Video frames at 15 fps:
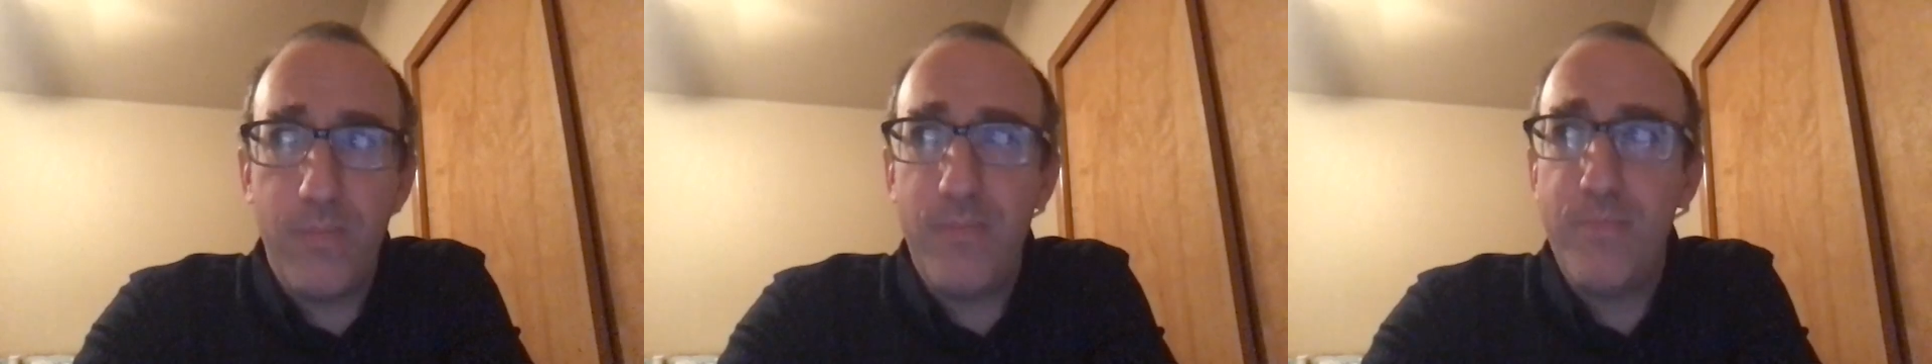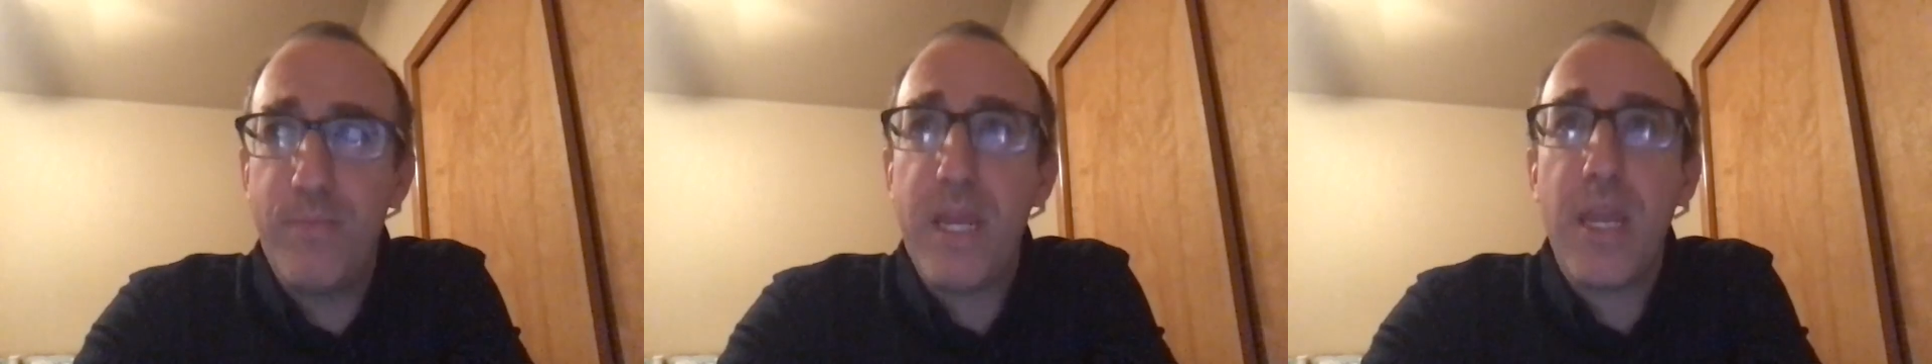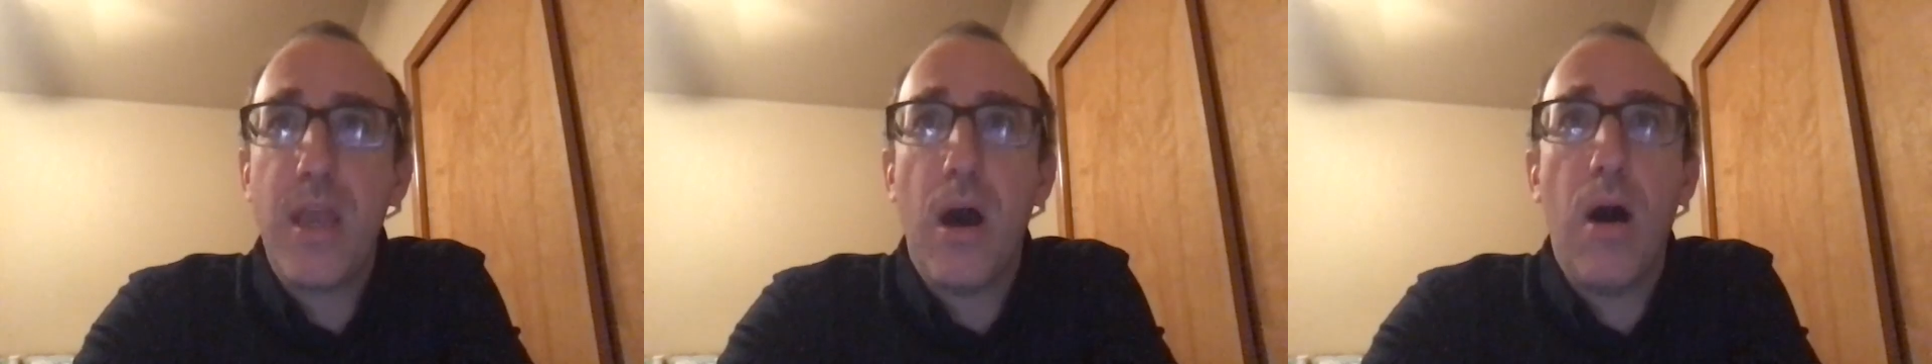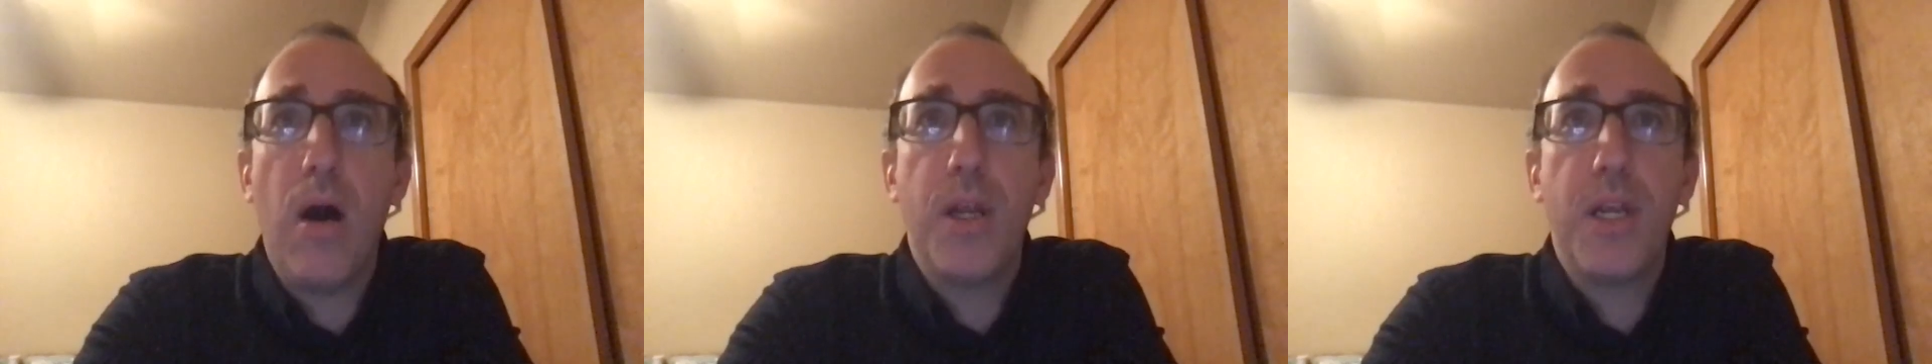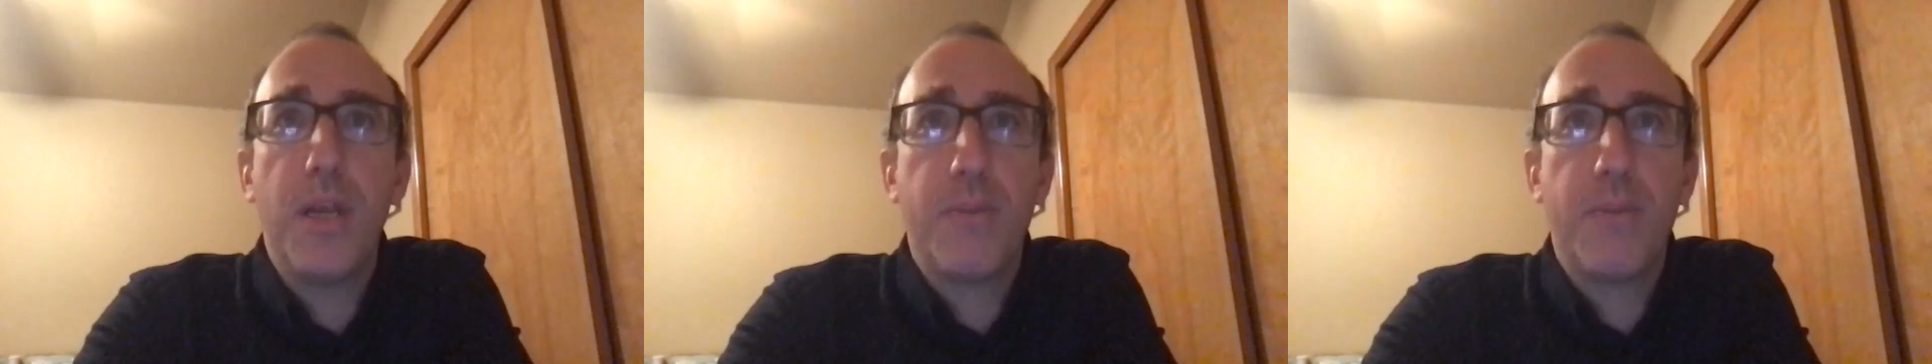beyond